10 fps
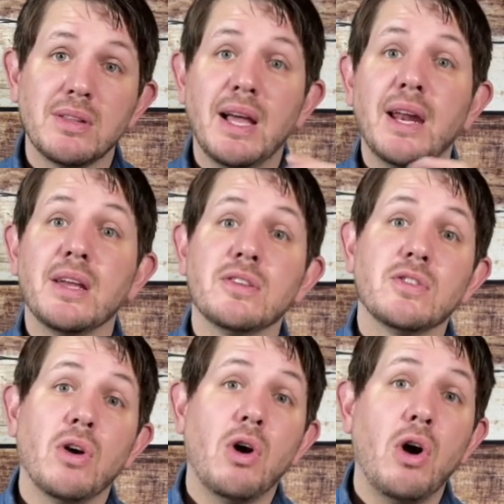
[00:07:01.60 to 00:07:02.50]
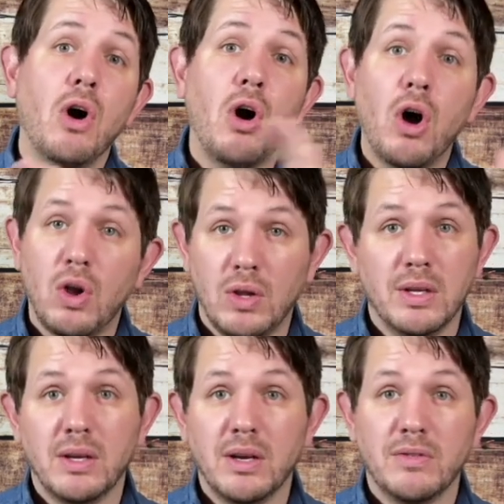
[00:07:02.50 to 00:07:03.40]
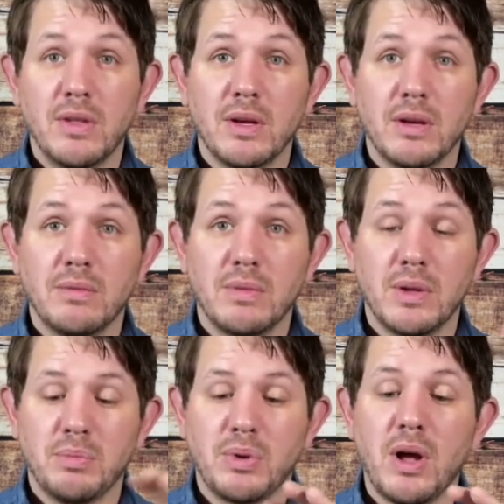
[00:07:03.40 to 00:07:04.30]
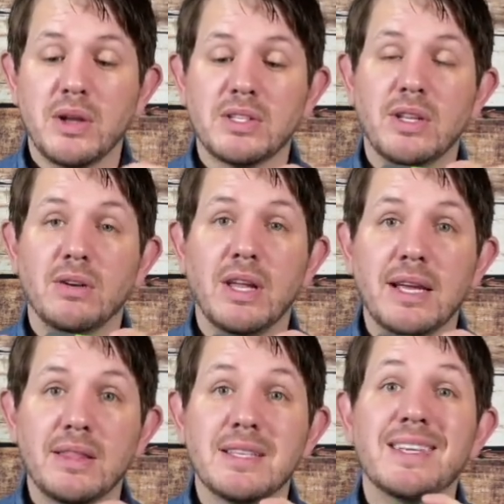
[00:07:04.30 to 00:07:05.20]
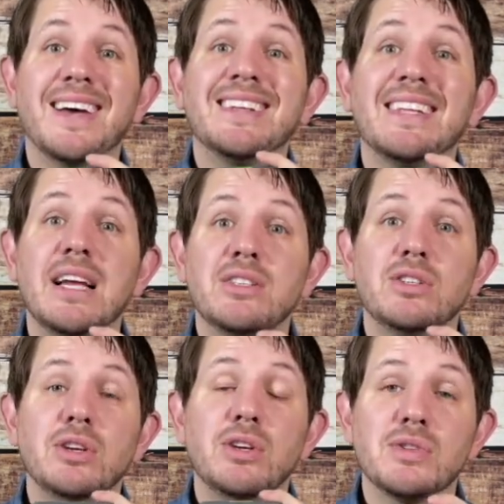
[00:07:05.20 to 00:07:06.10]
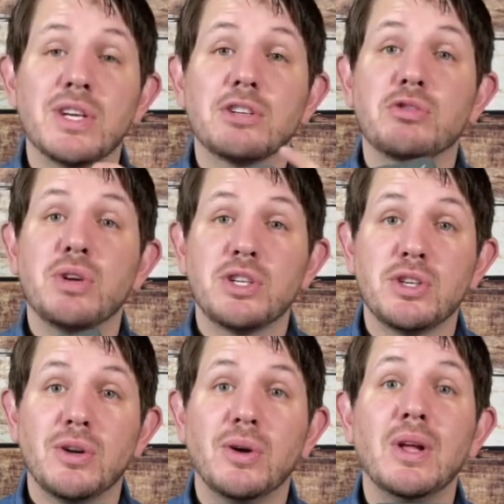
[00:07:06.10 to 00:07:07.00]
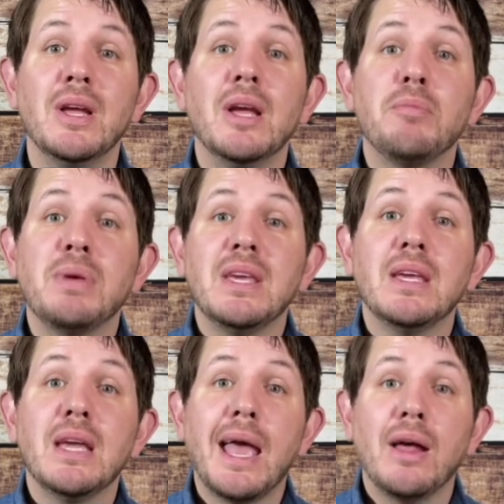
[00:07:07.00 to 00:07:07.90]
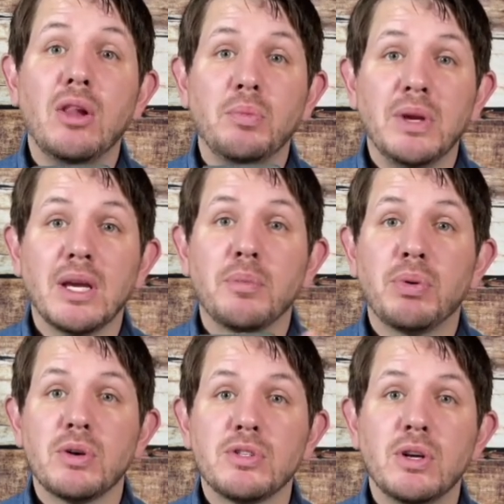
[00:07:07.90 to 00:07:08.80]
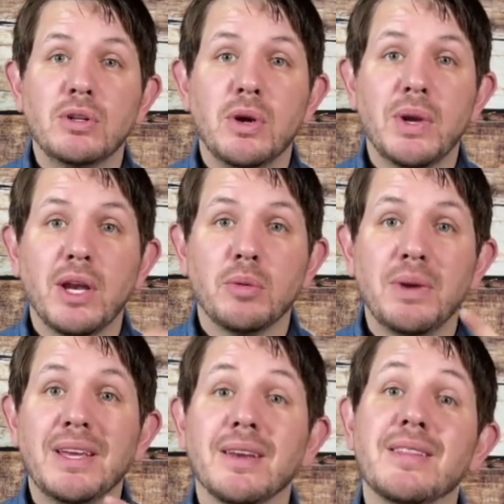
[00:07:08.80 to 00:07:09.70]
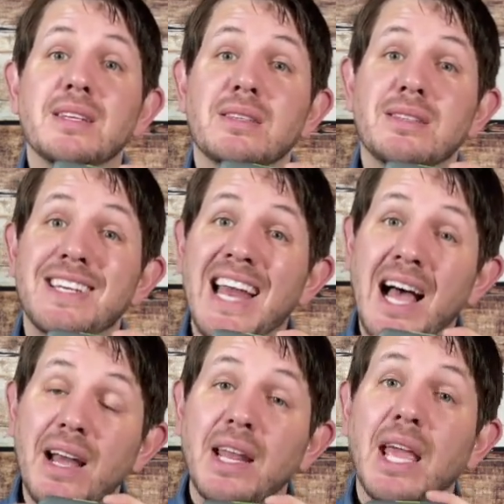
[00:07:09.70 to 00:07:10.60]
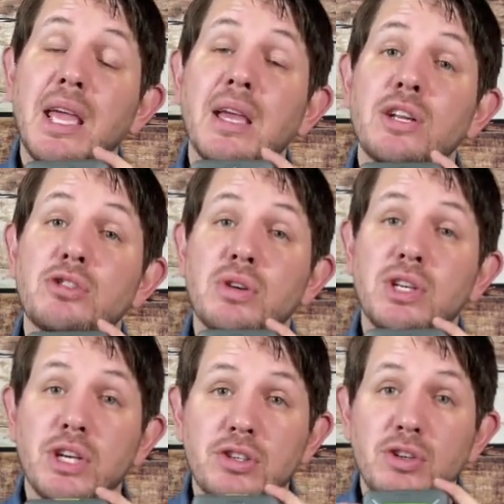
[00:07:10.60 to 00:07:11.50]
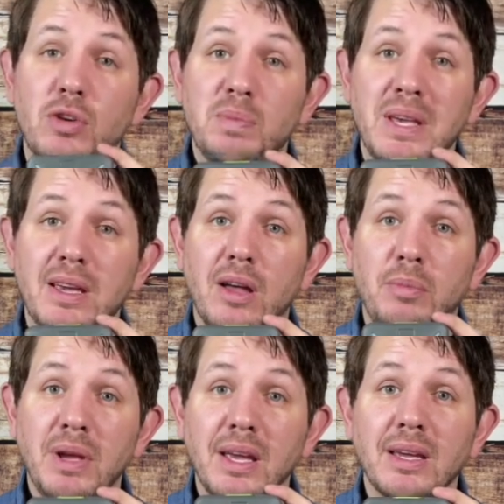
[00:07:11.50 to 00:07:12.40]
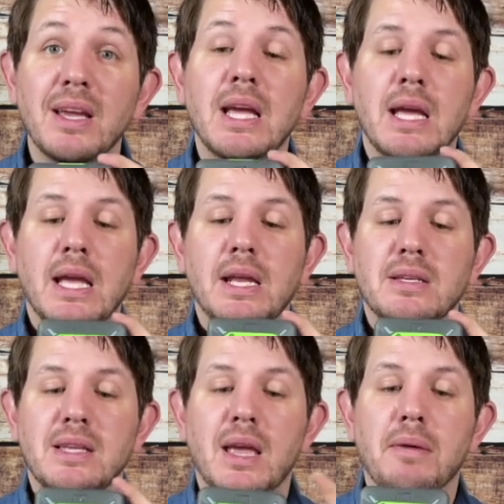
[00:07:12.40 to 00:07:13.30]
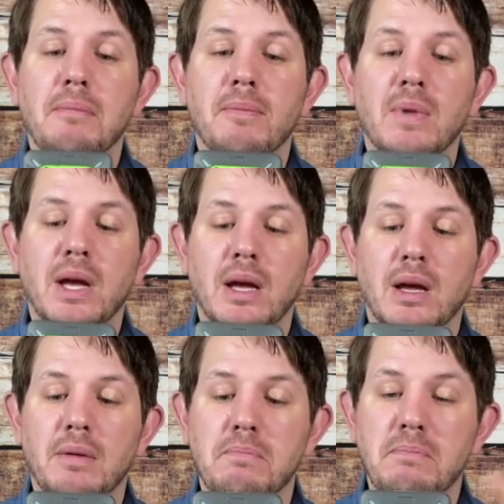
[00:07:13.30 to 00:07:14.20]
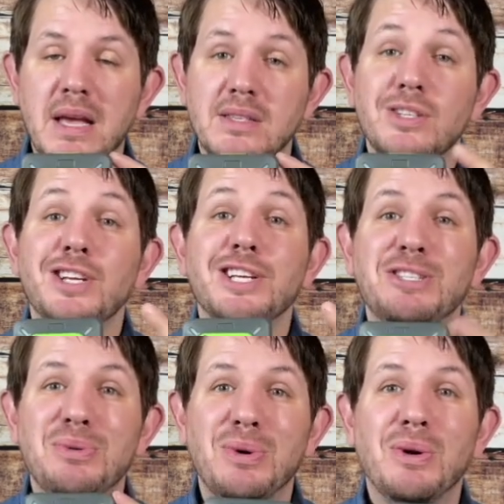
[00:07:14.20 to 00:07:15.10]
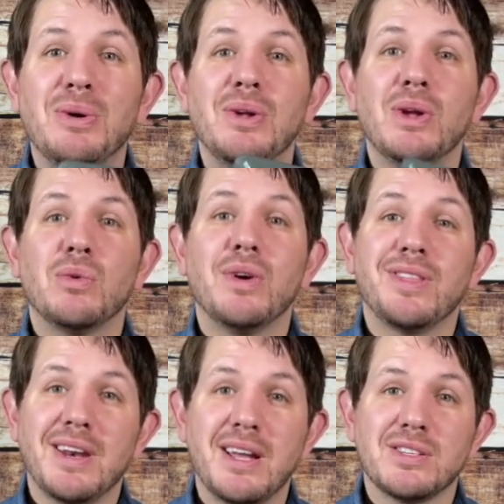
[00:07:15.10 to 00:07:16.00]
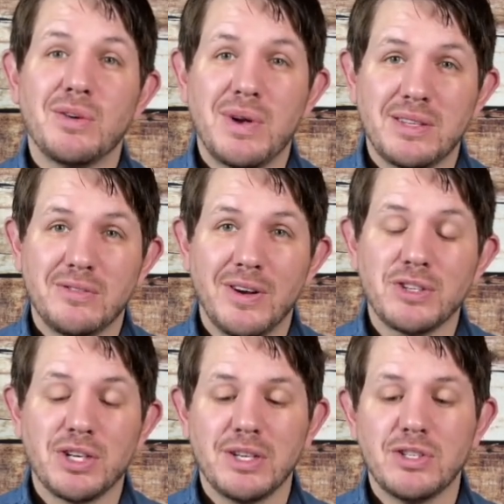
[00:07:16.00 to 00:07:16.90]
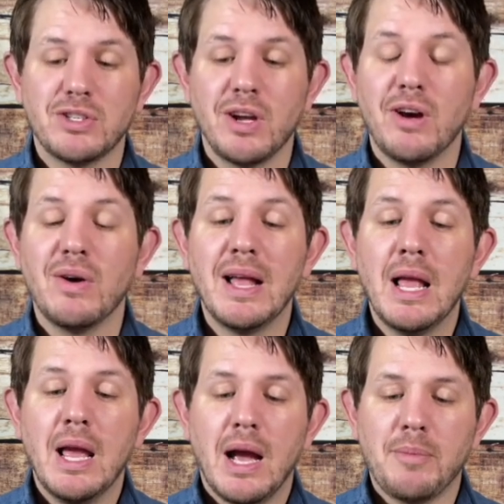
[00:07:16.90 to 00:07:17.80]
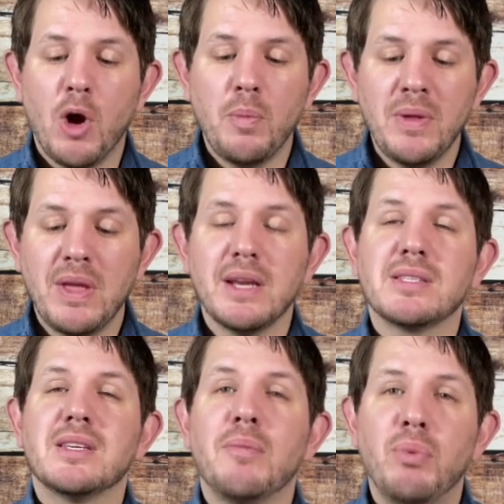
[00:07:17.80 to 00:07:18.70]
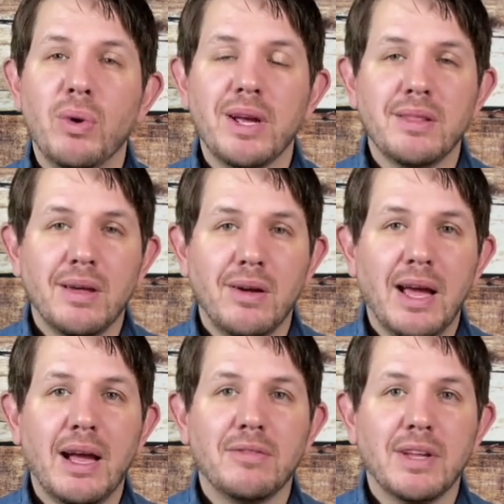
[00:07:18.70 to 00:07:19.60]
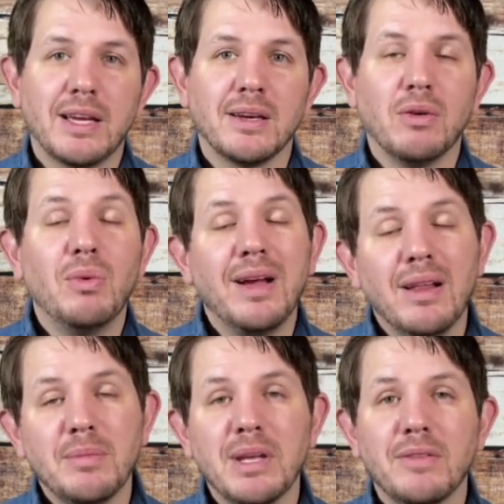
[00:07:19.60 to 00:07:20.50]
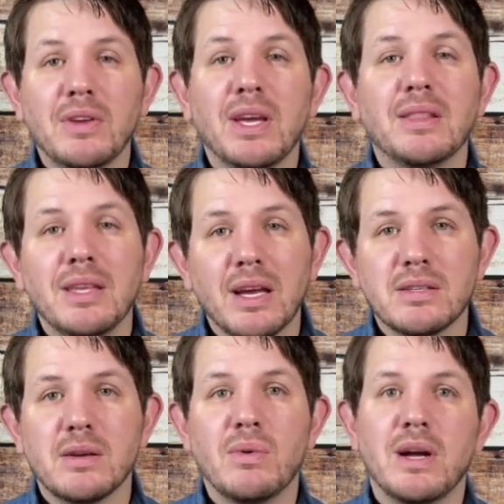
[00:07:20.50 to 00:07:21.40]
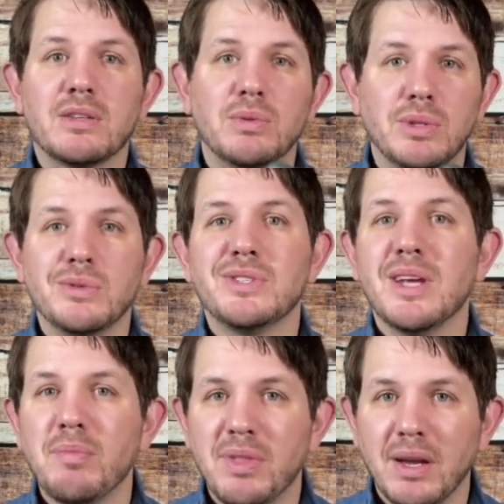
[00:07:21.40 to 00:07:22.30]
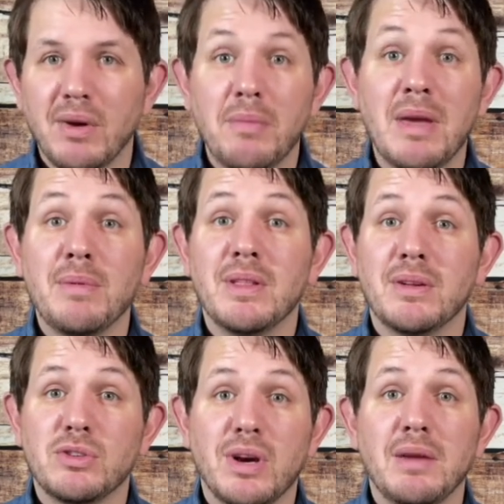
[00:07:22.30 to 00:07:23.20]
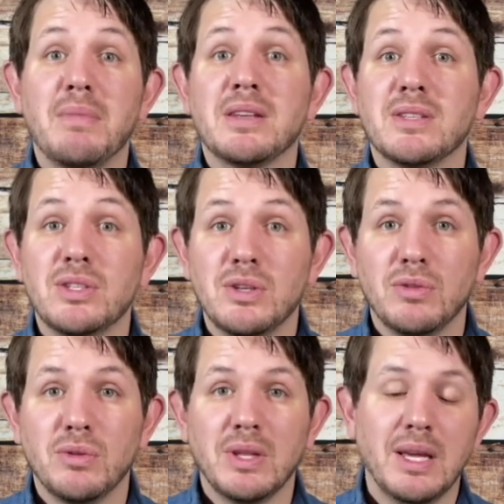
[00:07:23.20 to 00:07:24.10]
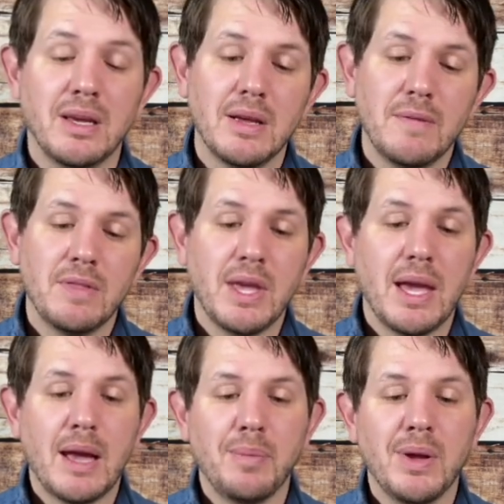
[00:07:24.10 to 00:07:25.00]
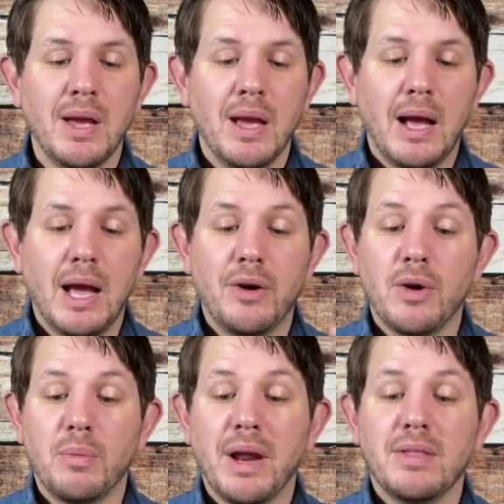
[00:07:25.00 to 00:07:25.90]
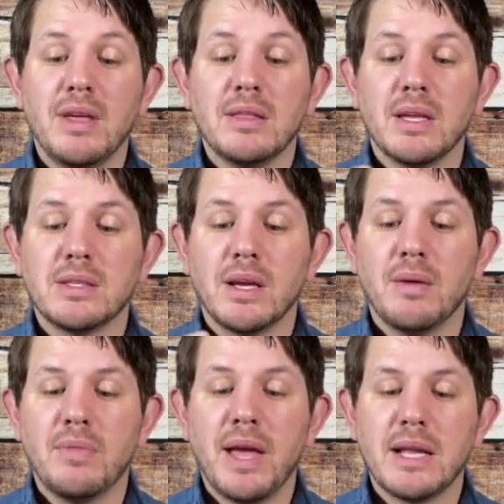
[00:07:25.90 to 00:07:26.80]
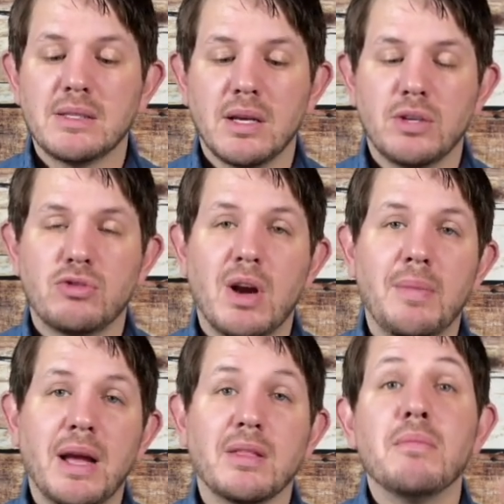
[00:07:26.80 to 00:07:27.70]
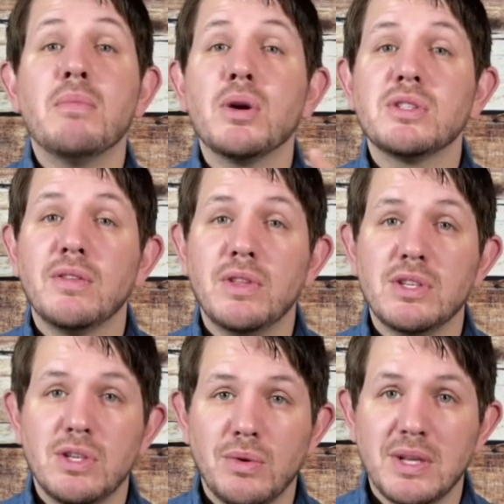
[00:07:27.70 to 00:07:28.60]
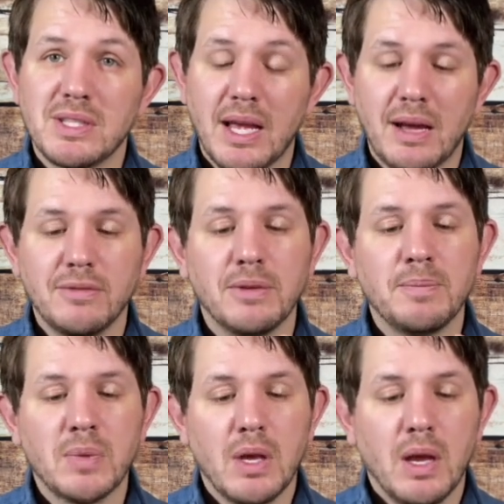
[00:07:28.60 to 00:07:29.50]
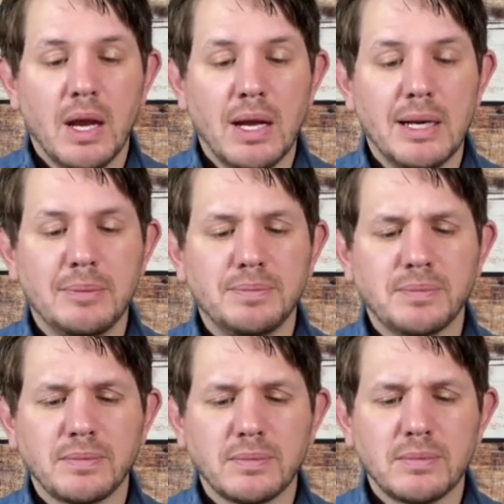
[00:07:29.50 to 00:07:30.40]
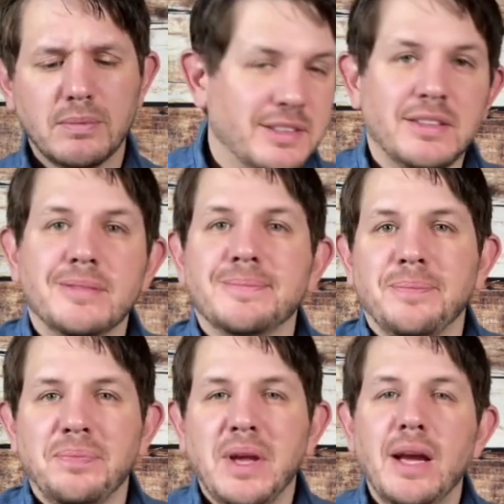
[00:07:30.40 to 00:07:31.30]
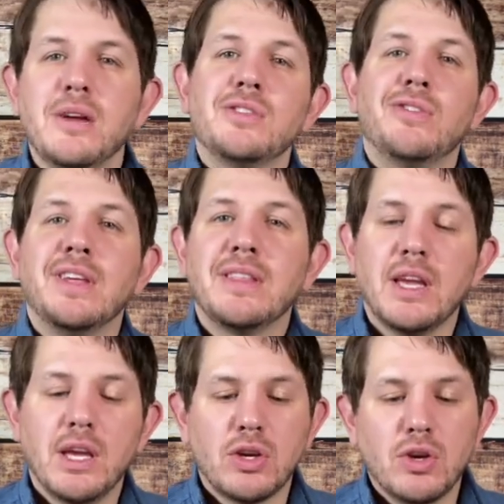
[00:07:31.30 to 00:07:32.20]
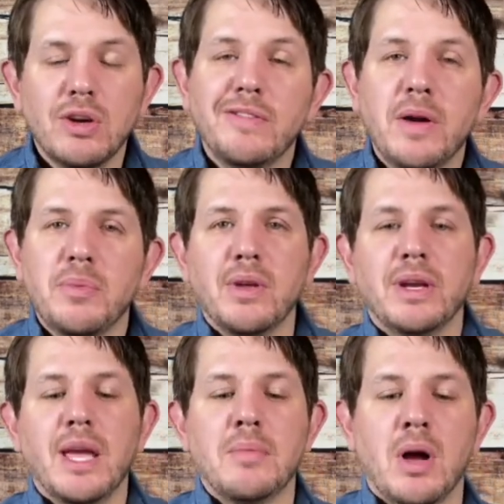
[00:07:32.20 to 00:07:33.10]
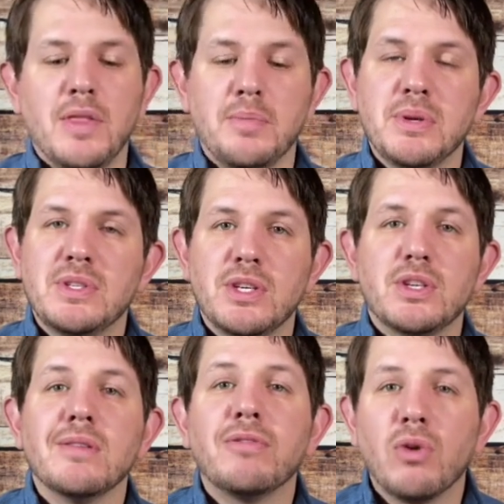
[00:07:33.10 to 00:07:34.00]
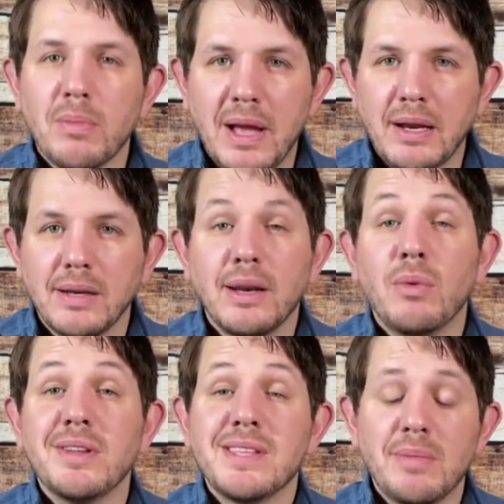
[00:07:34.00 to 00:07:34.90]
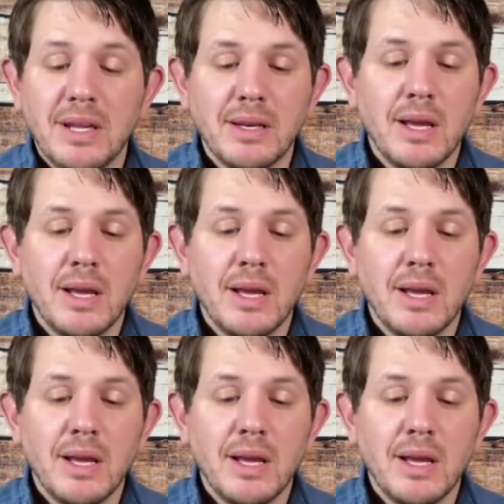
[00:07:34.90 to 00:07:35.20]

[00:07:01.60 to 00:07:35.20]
That is all of the products that are like this, unless you're using a traditional PLB, a personal locator beacon. This is not a traditional PLB. It is a messaging tool with an SOS function. So I'm hoping that at some point they'll have like if you hit the SOS, we'll do something, right? Maybe they'll try and message you through the app. I don't know, but I think that that's a drawback that most of these units have. I also think they could have upped their game on the position formatting. Now, what does that mean?